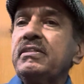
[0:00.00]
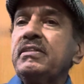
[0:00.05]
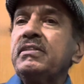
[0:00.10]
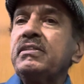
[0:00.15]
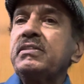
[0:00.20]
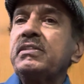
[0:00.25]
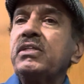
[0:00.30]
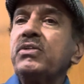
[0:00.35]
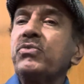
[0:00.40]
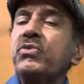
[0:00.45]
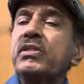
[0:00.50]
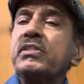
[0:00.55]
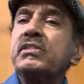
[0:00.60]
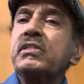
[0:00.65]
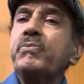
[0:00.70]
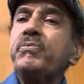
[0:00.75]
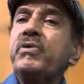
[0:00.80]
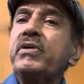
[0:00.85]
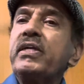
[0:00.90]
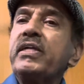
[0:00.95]
See, once
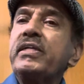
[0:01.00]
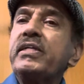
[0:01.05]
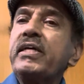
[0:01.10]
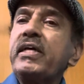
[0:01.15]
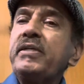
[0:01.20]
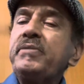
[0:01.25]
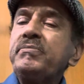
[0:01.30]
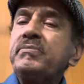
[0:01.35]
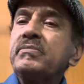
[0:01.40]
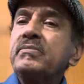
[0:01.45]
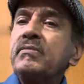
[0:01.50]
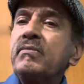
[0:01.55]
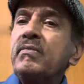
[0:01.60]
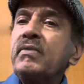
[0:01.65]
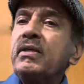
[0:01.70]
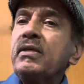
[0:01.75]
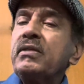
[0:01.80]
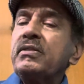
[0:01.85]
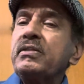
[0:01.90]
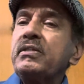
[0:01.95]
upon a time,
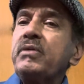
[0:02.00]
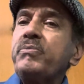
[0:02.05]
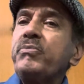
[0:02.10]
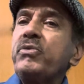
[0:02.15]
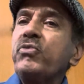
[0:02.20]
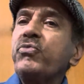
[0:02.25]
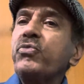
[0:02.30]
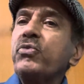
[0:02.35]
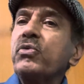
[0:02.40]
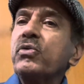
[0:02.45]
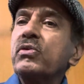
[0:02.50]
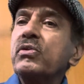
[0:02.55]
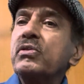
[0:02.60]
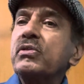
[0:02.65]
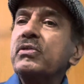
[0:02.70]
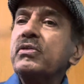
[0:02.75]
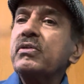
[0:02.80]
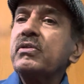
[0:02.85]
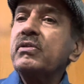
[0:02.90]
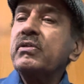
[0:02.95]
say before
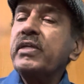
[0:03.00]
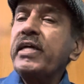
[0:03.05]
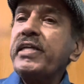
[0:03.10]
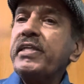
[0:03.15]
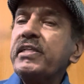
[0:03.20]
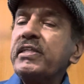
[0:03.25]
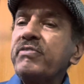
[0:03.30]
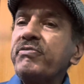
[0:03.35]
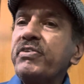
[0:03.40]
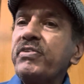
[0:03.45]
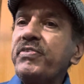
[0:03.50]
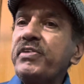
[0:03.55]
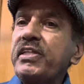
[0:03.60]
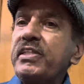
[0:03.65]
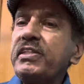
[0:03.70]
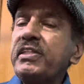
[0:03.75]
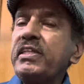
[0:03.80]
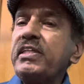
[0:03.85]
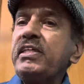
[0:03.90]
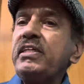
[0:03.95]

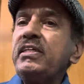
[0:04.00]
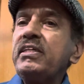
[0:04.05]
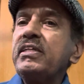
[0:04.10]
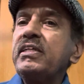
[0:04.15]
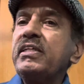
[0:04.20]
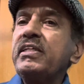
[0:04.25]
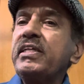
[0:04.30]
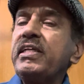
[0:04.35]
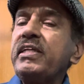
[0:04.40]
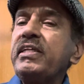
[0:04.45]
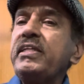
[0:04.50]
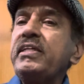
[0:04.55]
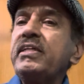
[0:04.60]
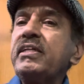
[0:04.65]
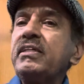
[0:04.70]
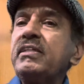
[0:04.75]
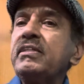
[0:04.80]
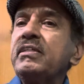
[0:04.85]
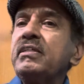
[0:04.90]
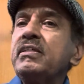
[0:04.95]
1953 in India,